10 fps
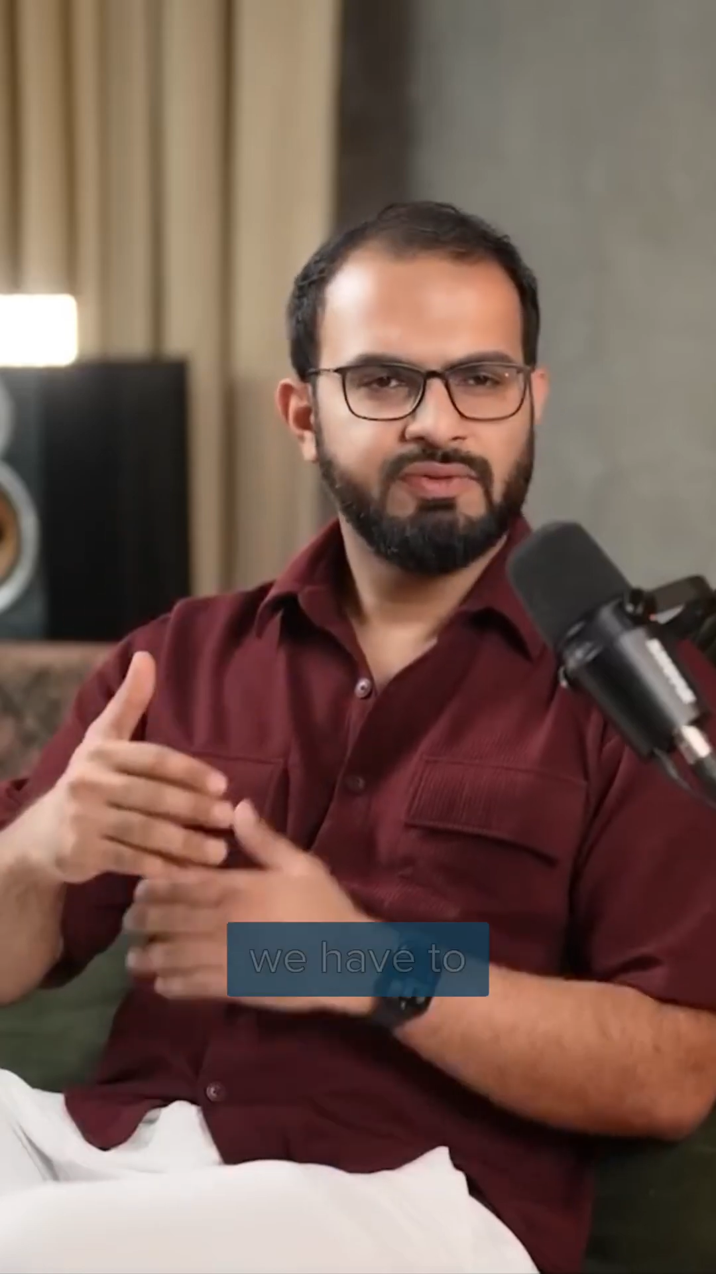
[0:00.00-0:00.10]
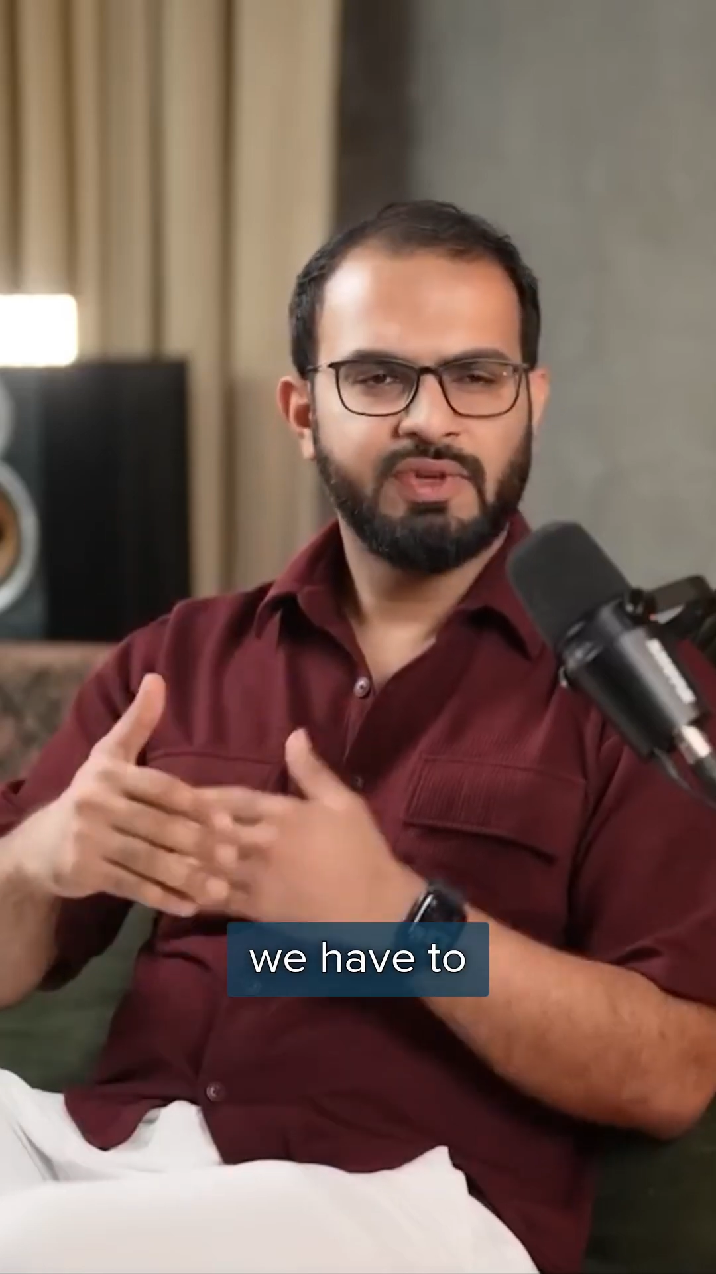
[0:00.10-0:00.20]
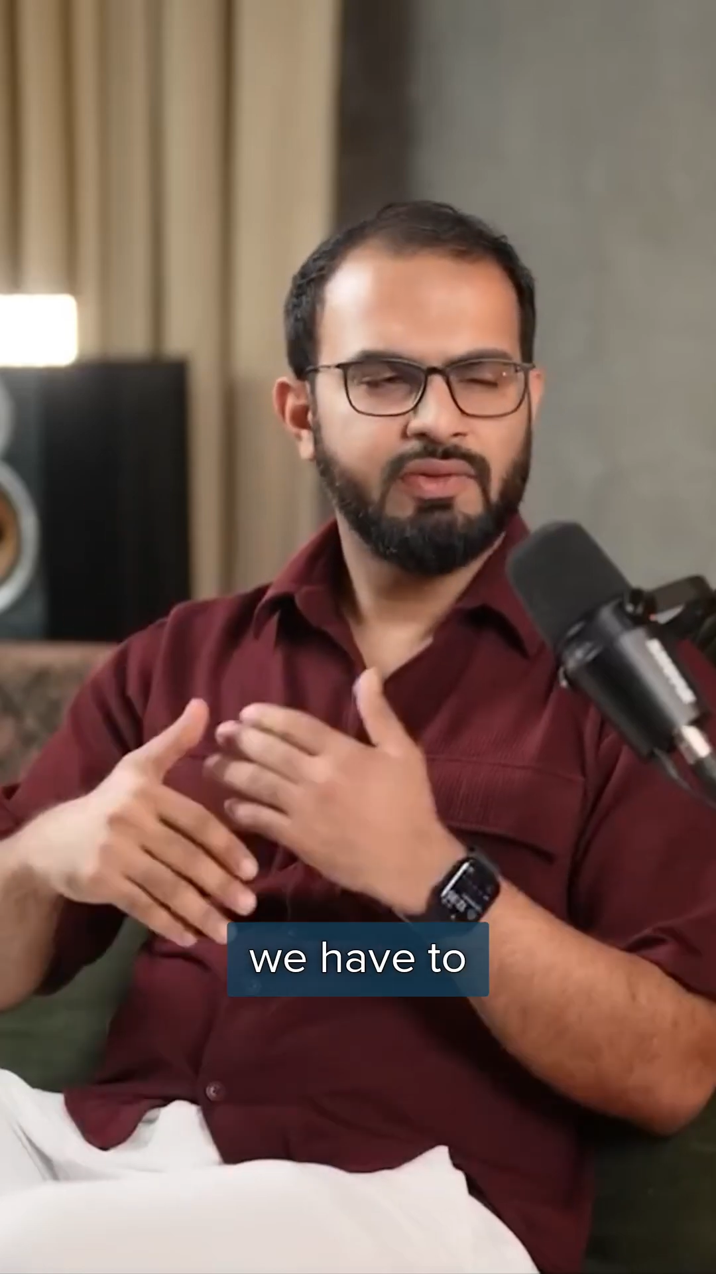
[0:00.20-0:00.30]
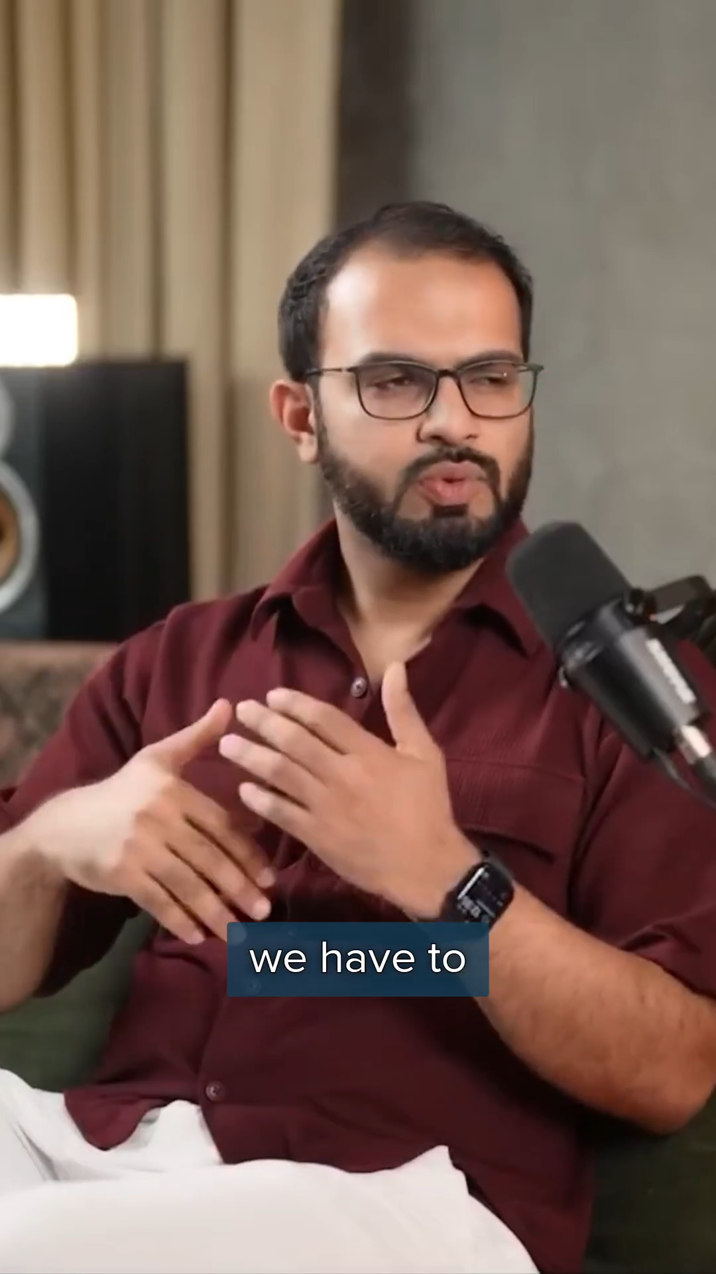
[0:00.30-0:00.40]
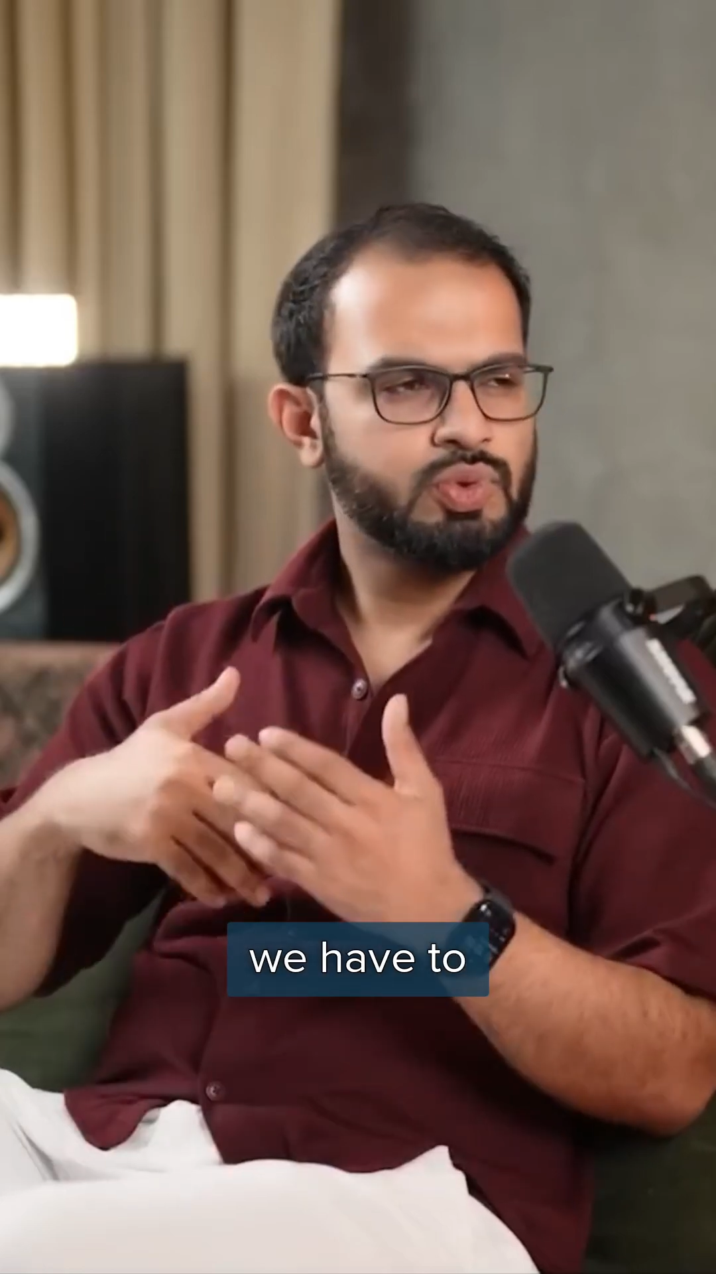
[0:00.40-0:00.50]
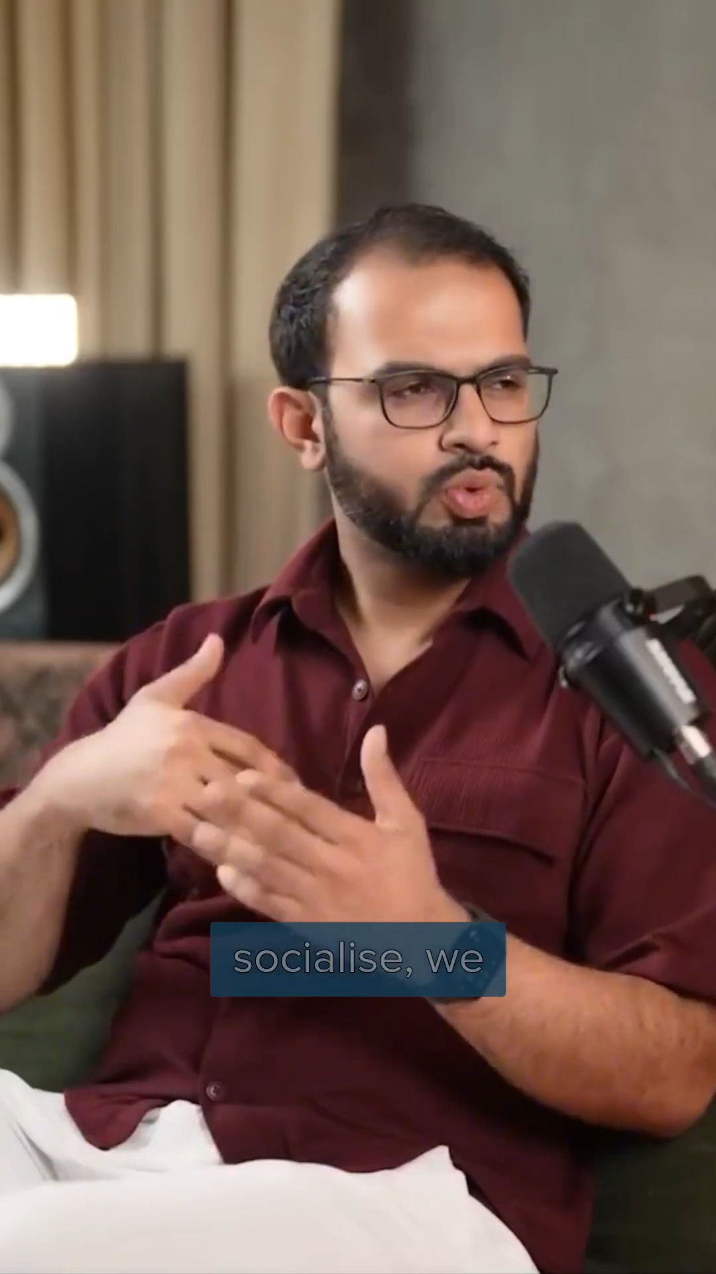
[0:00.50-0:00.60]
we have to